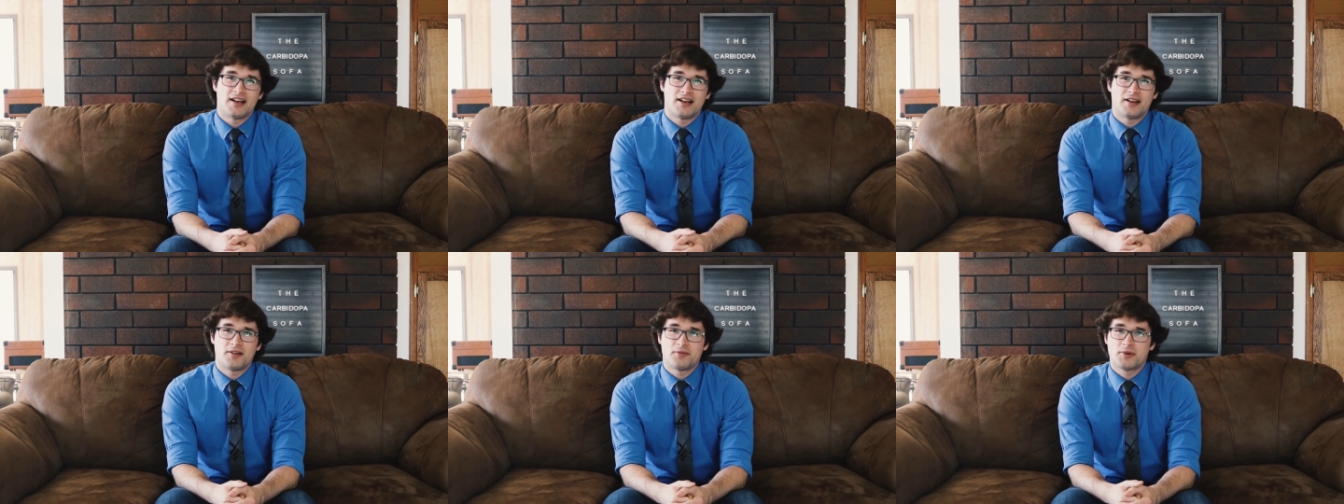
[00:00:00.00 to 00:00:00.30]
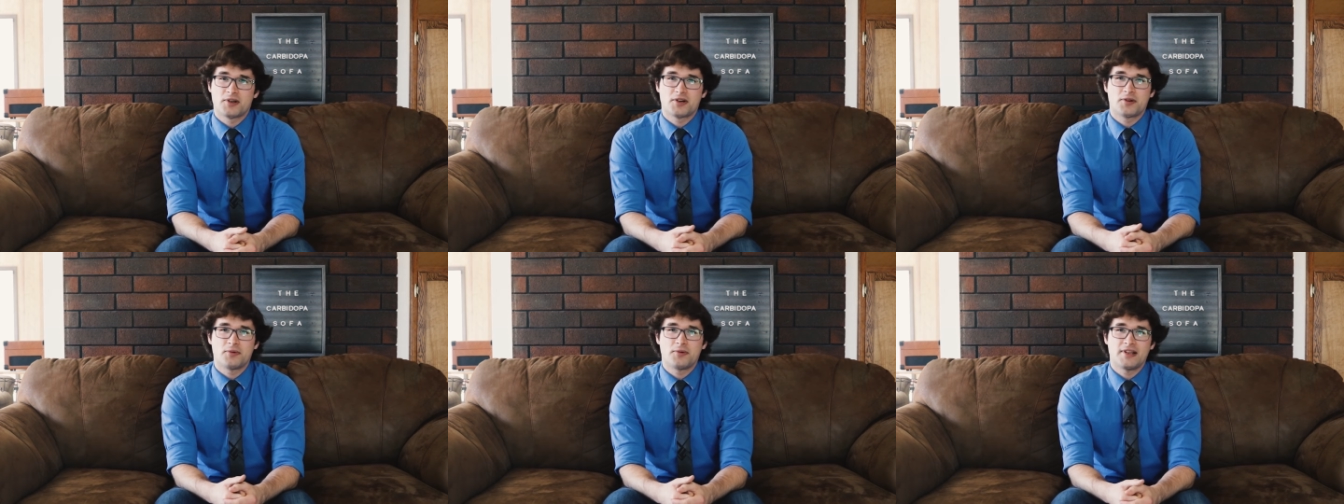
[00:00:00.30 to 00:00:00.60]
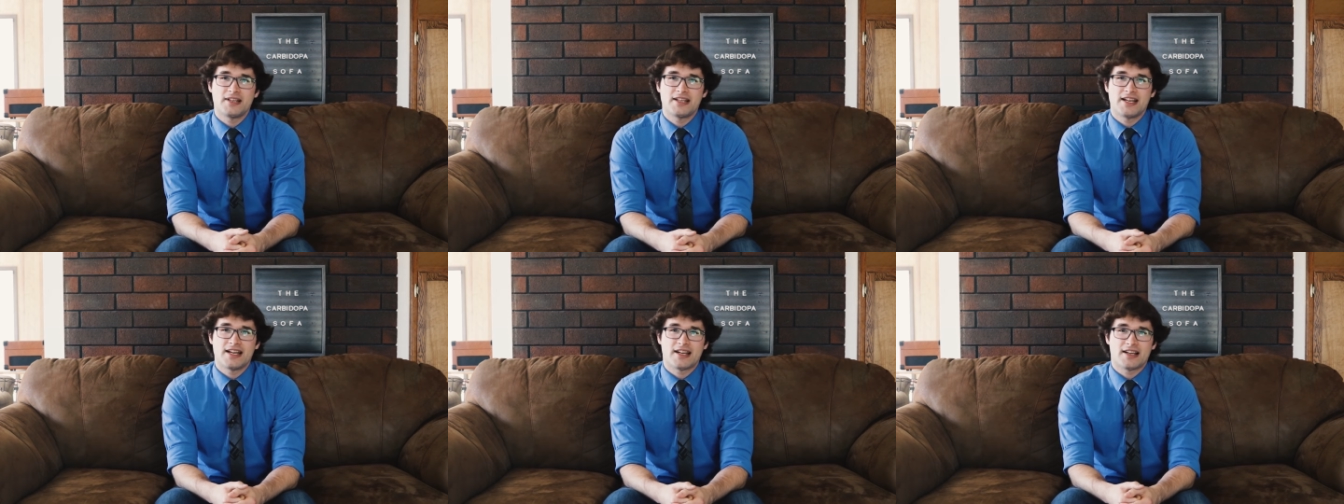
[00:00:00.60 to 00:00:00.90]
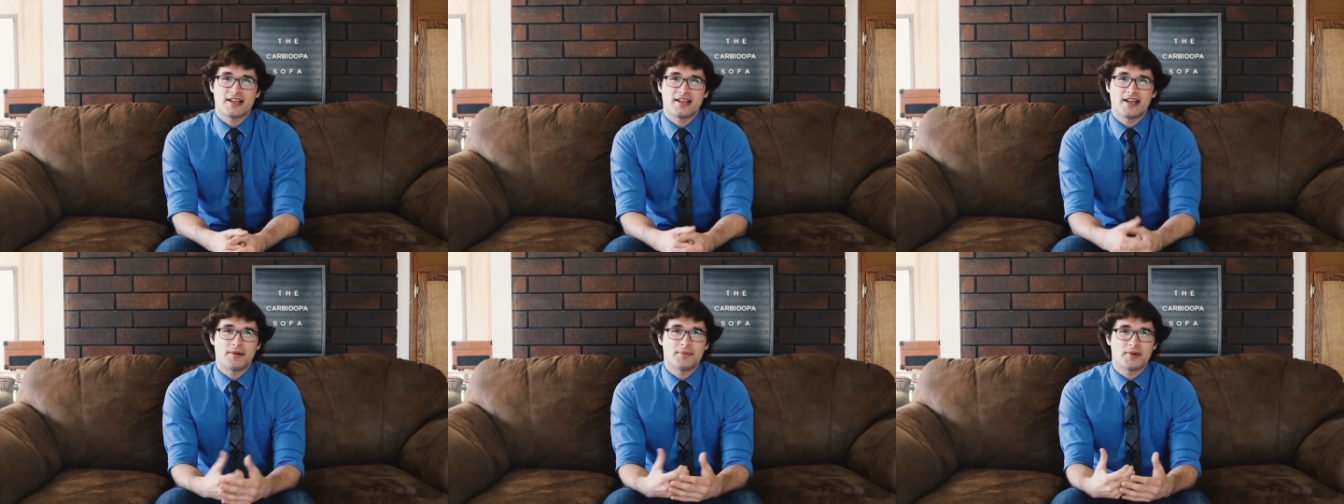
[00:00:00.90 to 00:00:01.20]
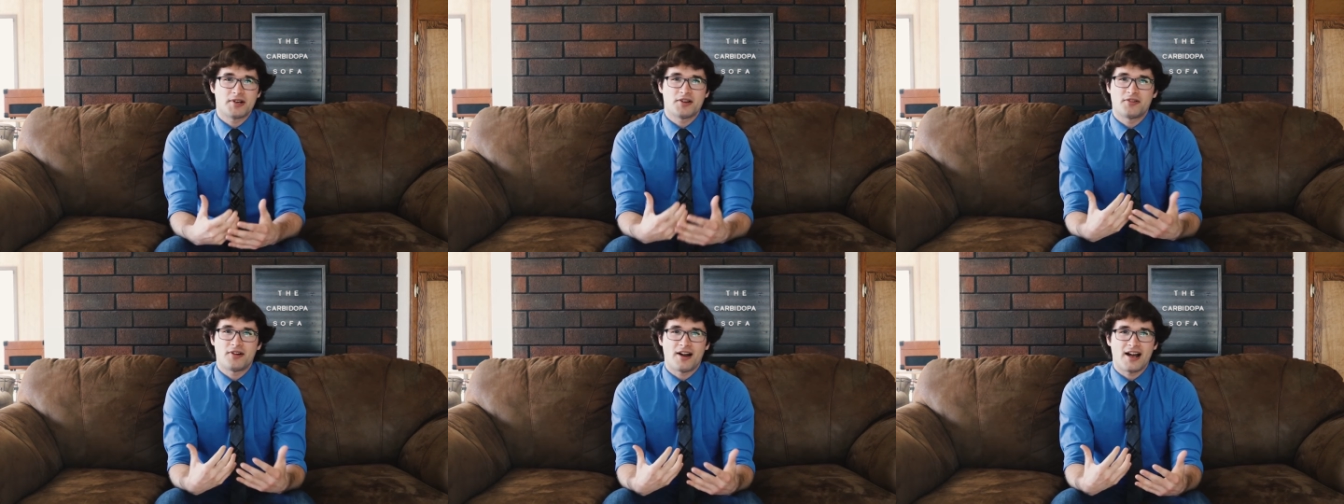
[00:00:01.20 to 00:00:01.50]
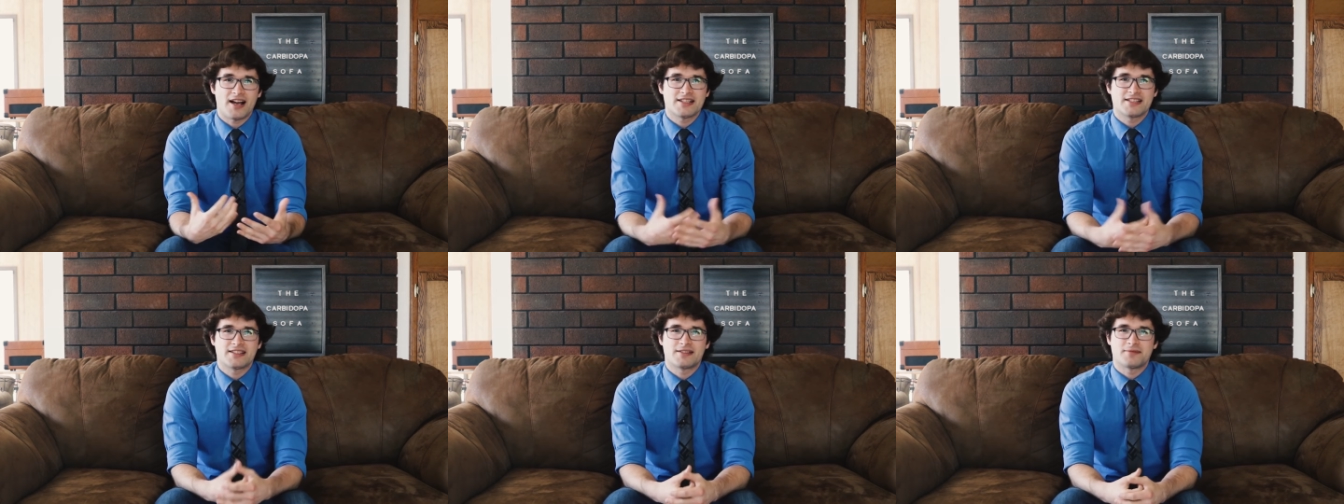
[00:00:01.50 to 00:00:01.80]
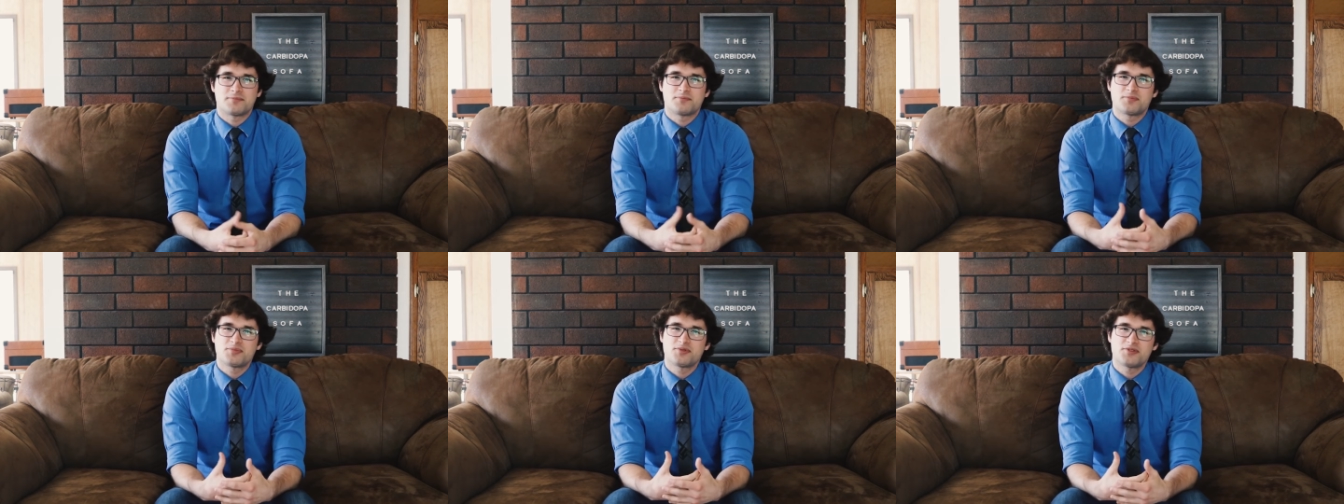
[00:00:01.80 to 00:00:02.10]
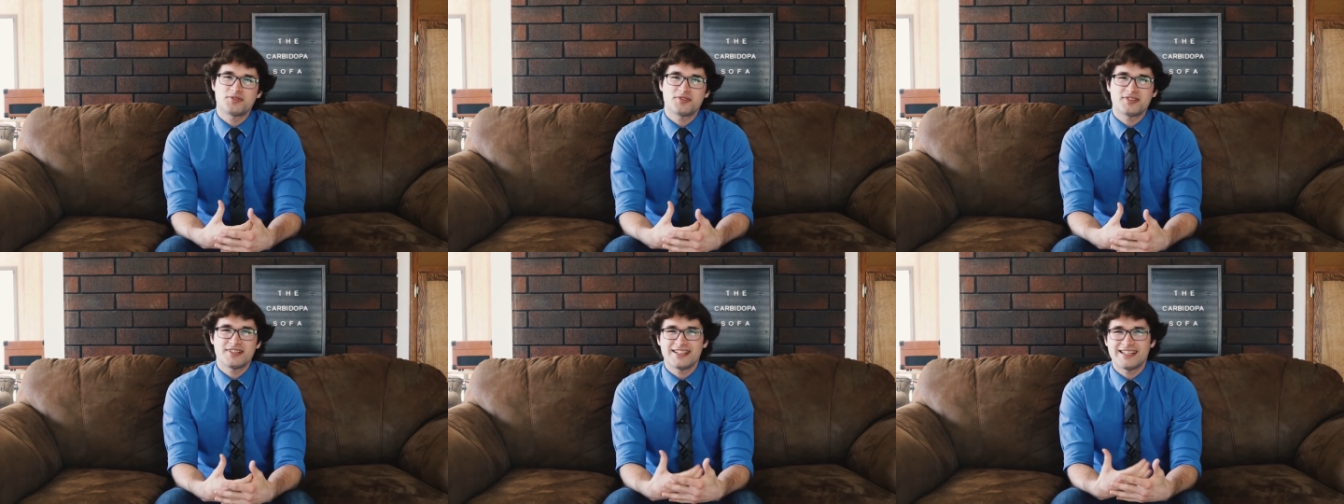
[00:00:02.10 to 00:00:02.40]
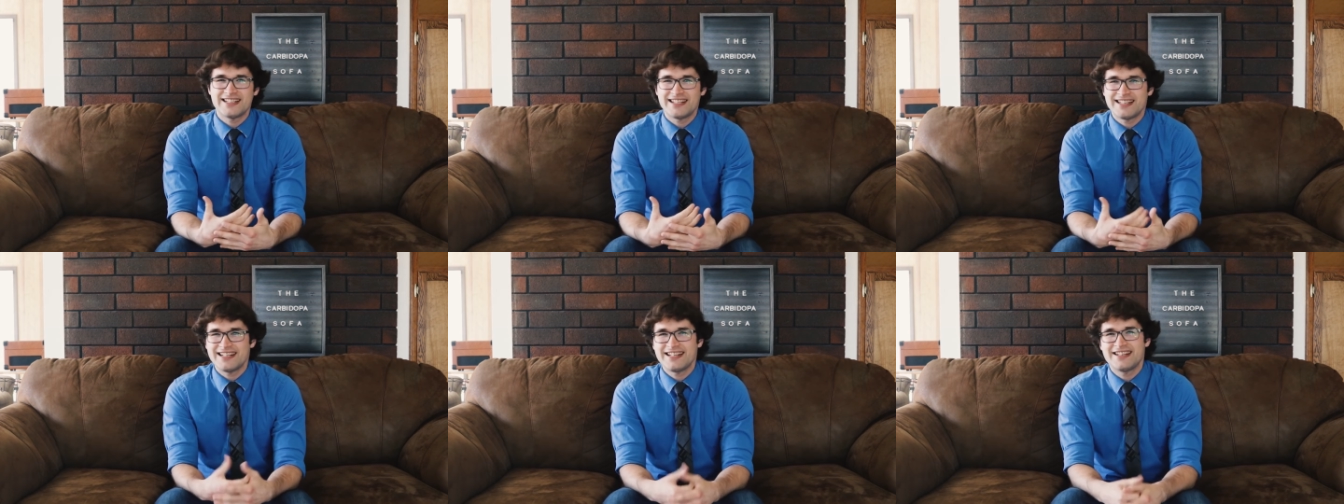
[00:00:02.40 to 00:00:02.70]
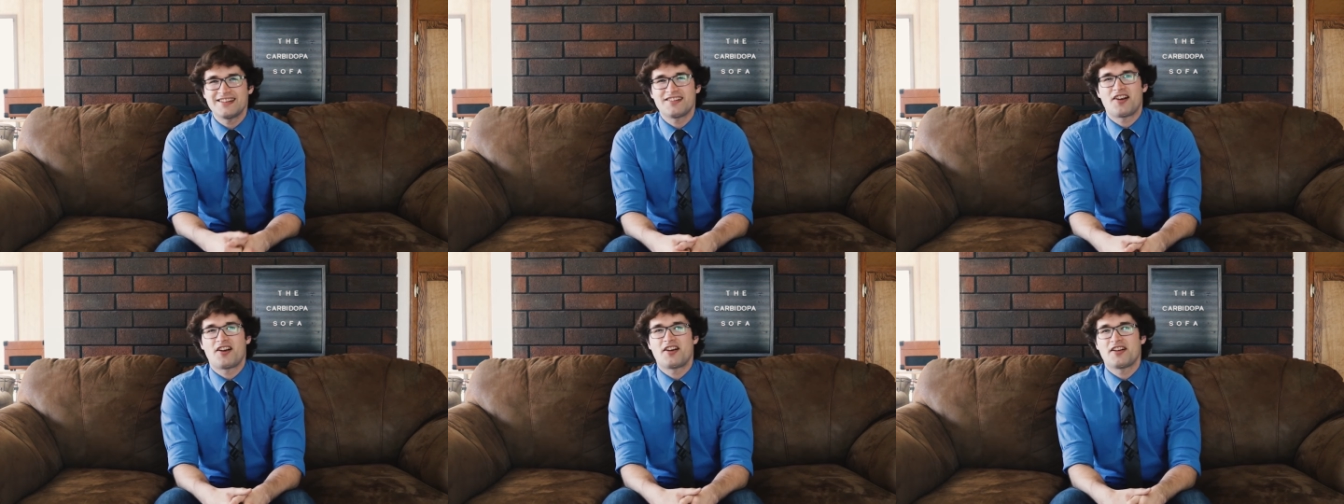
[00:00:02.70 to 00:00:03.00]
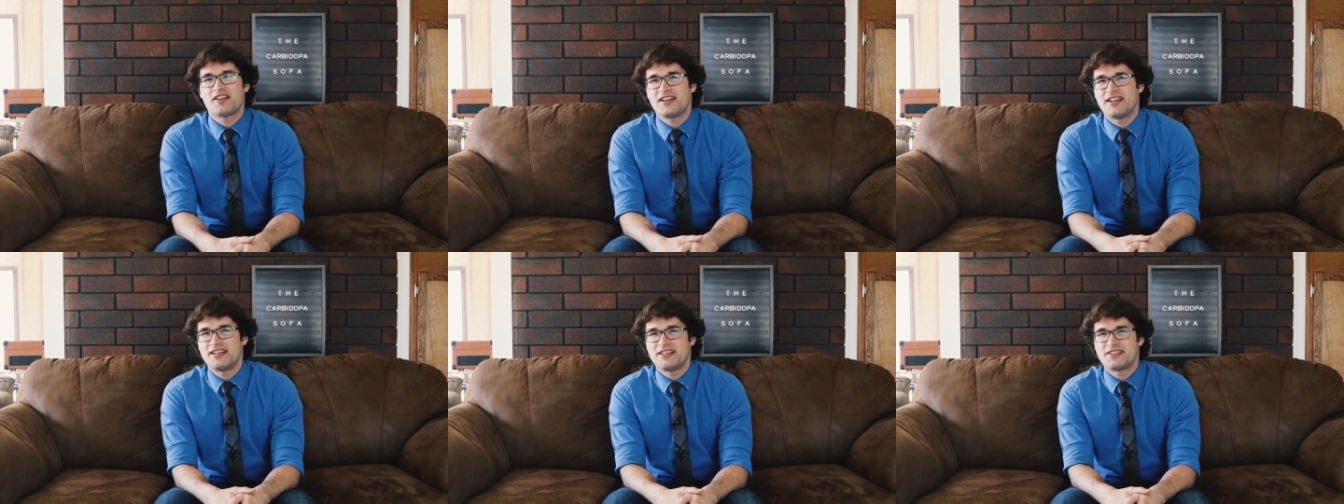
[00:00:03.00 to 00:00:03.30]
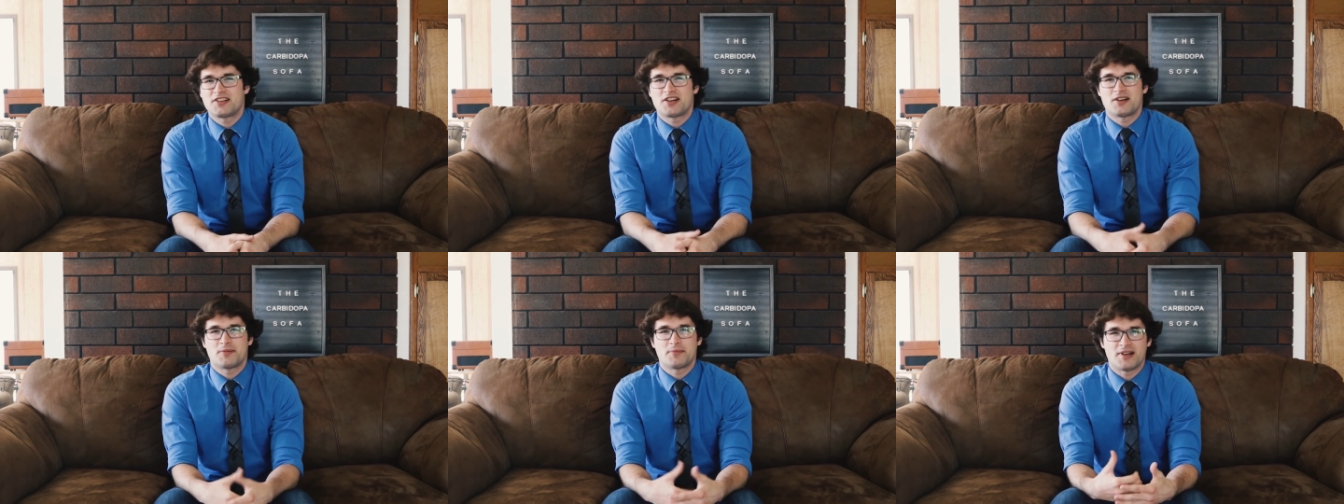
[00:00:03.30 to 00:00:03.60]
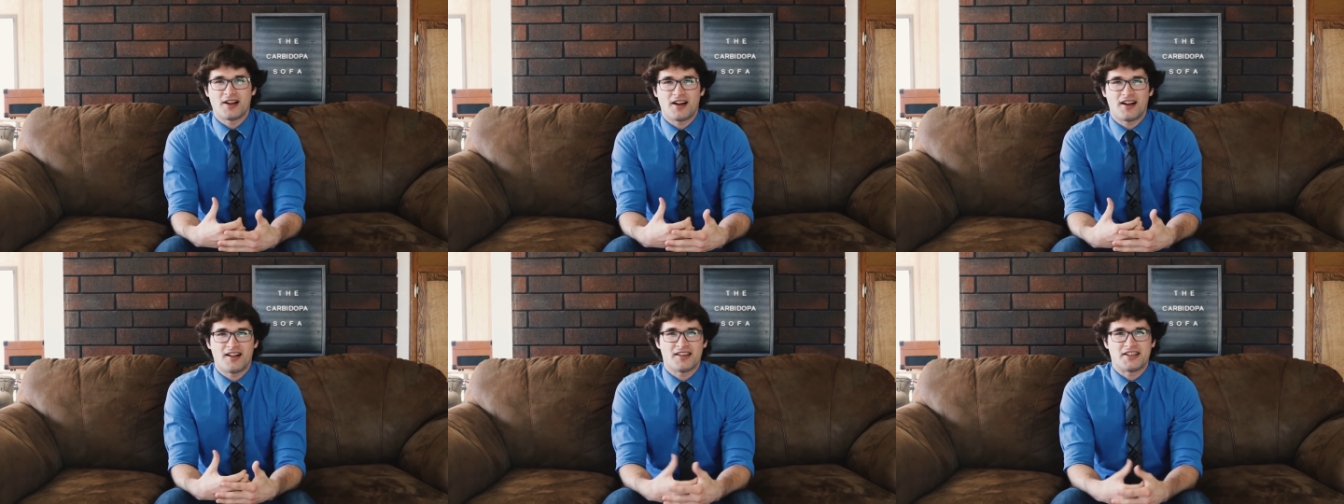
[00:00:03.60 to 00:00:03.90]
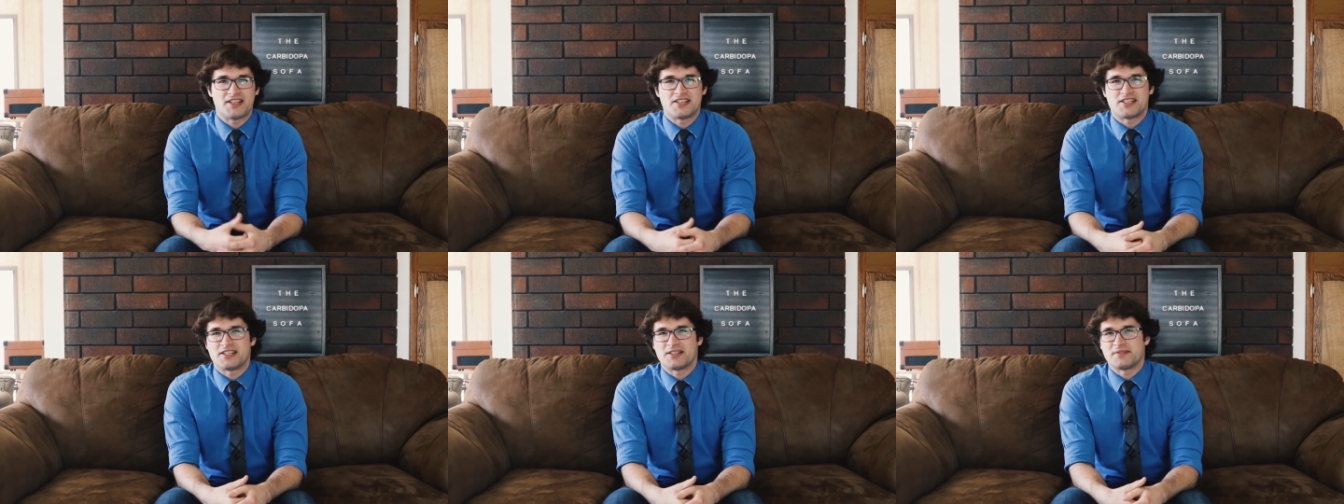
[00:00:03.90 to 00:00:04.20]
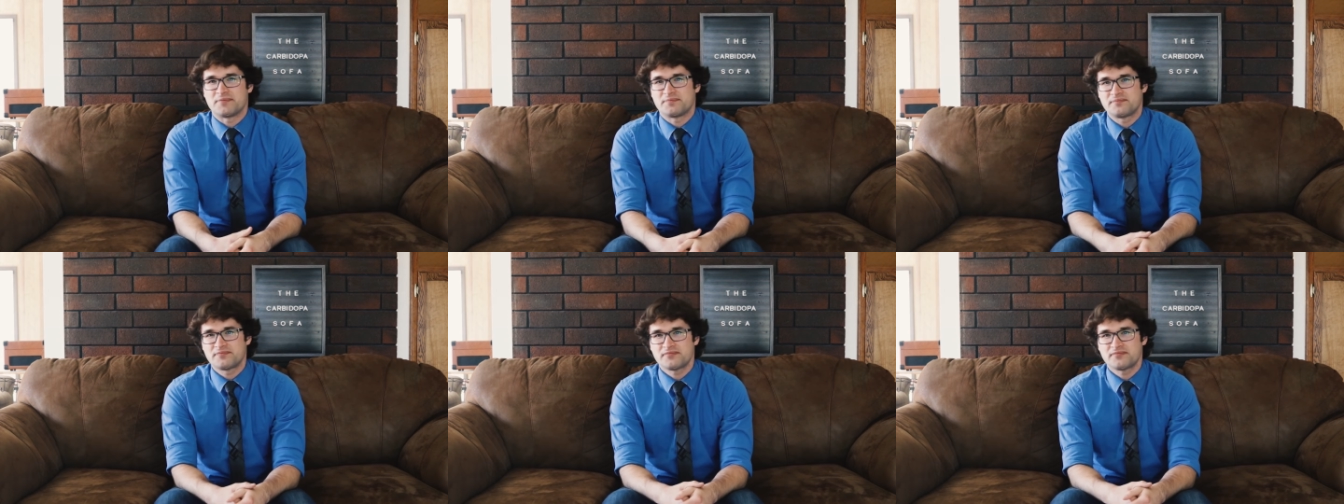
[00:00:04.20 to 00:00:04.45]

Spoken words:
we're going to come across some pretty gnarly terminology.